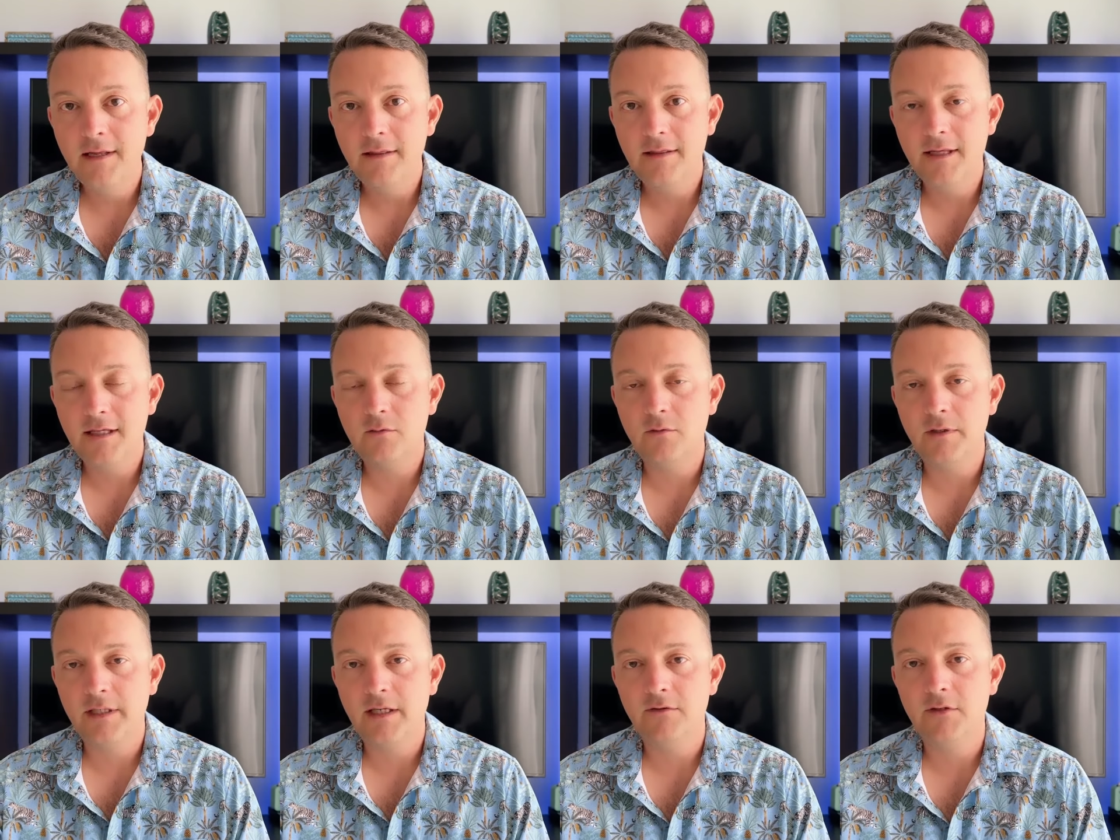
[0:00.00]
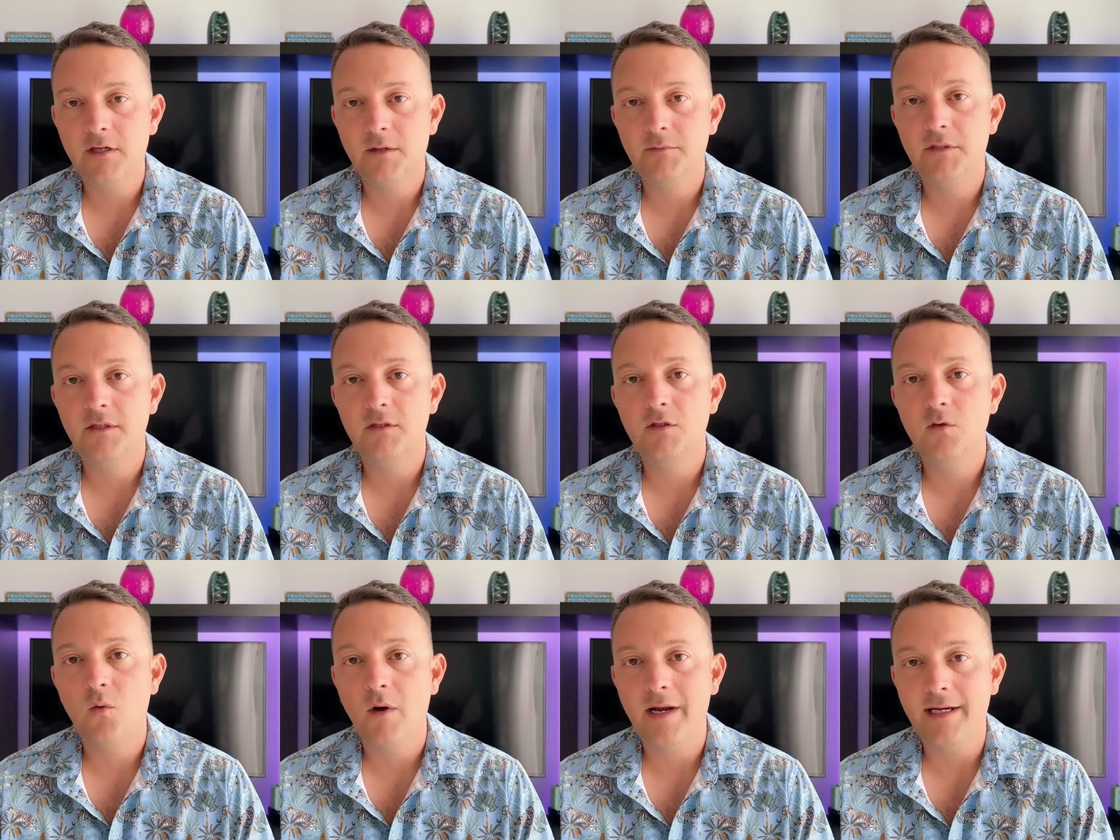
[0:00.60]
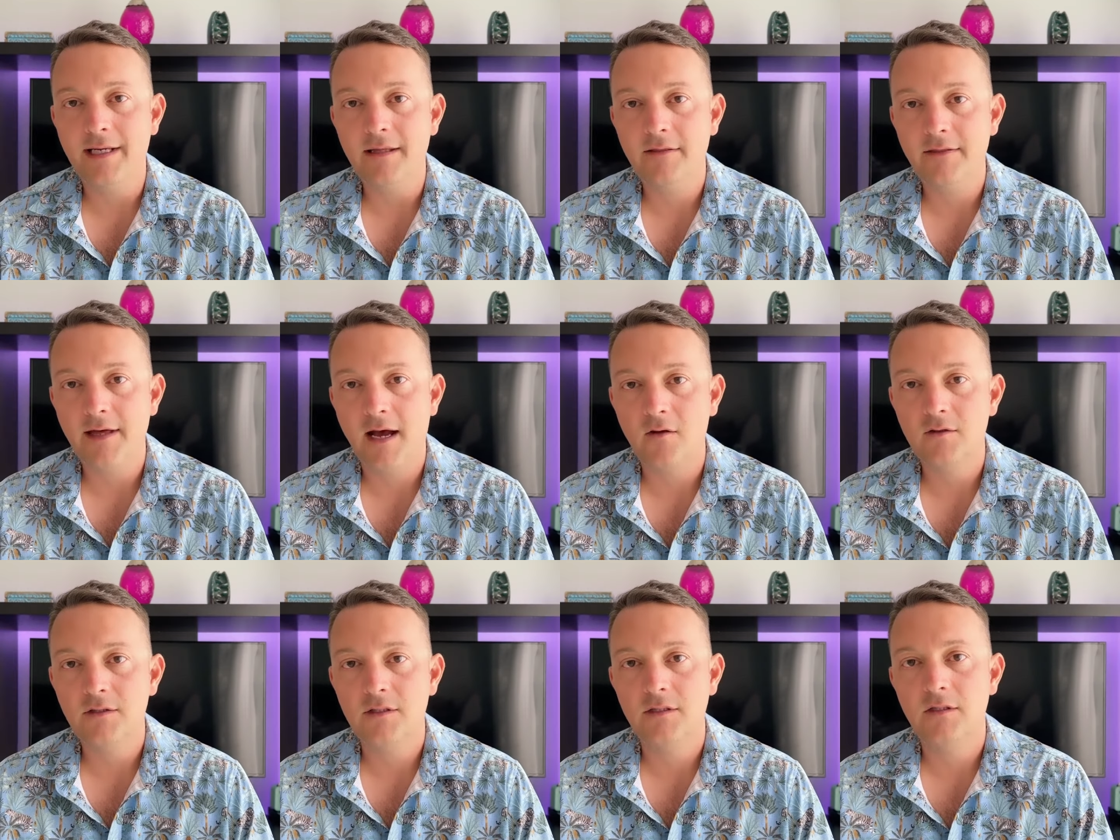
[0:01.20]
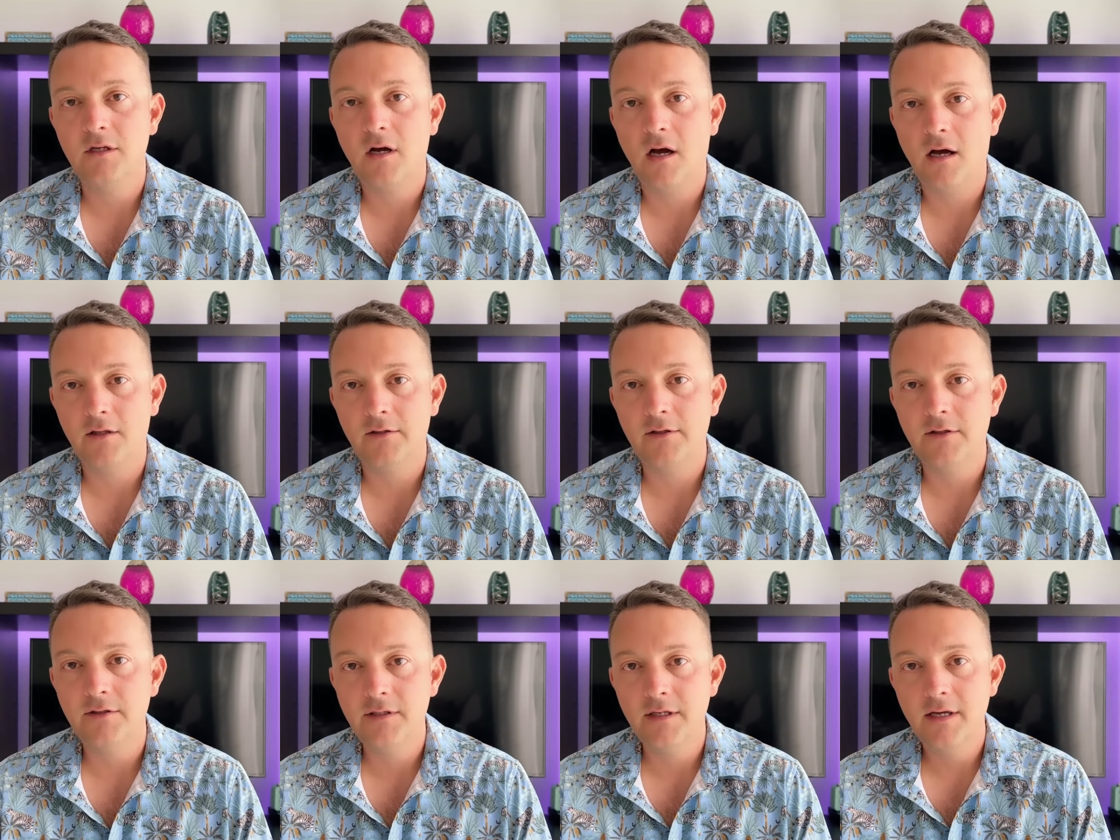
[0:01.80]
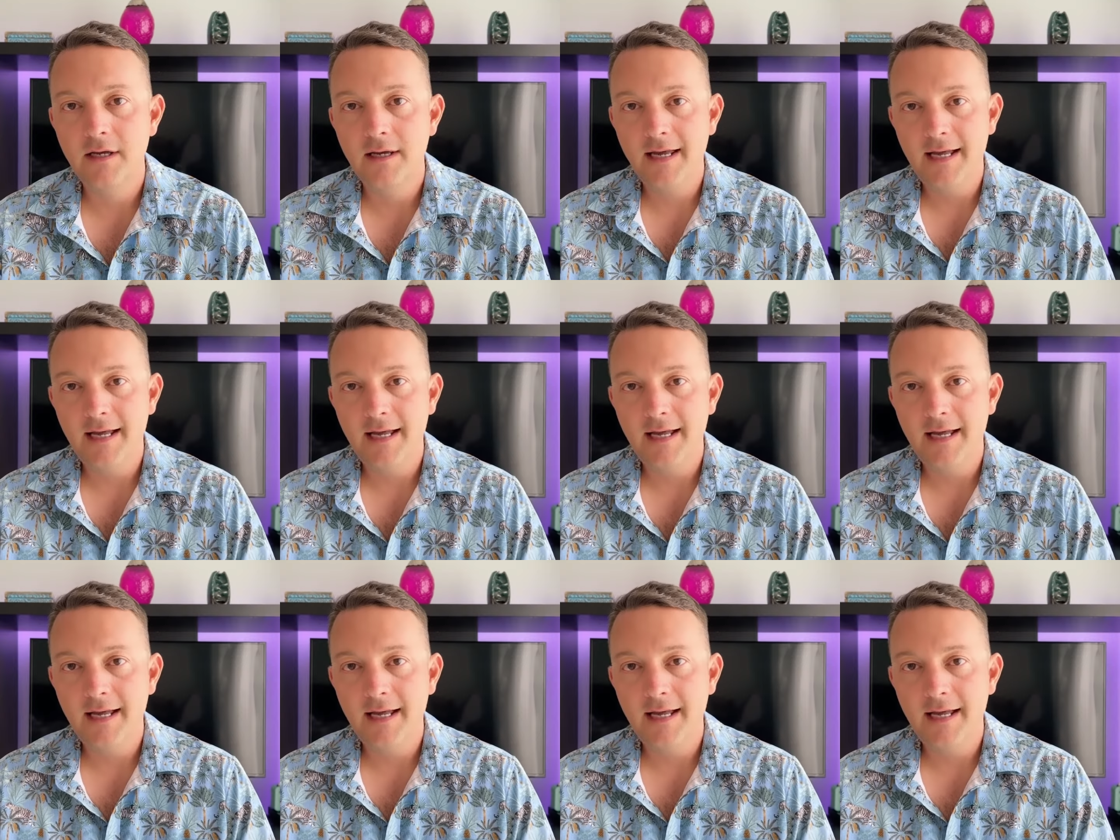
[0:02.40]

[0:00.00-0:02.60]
This one gives you up to $20,000.